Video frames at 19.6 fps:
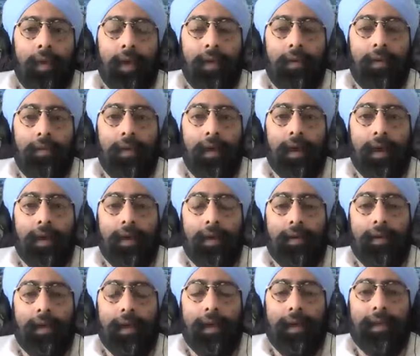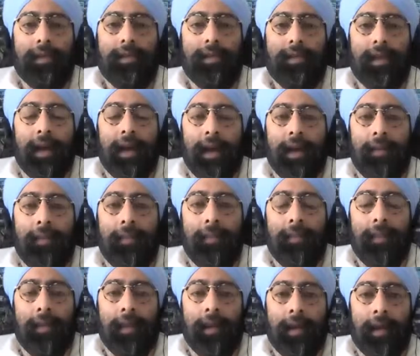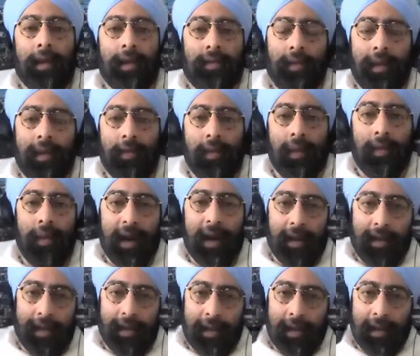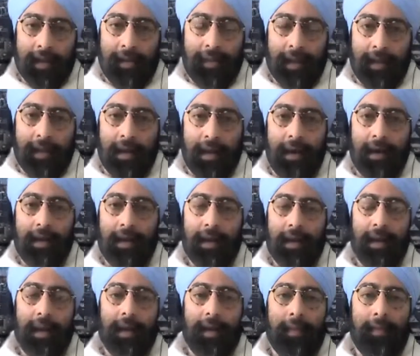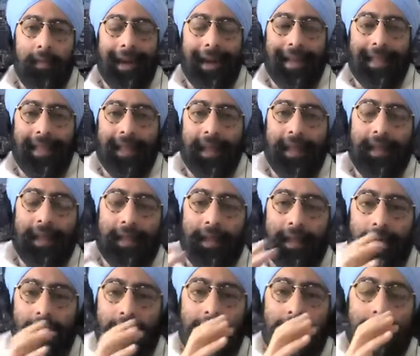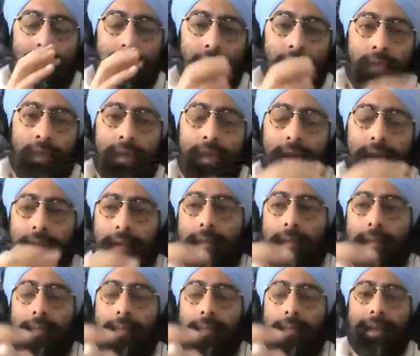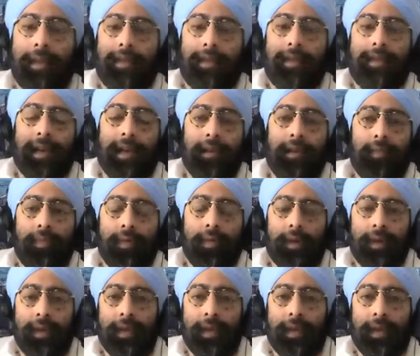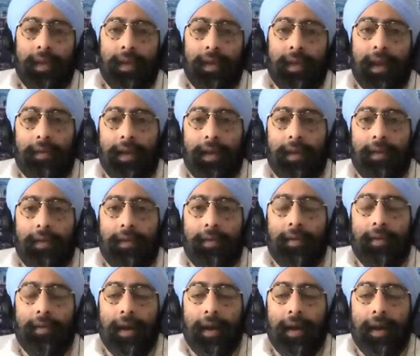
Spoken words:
you want to do is, because we went a little bit long, but I think that there was really good pieces that you put together there, right?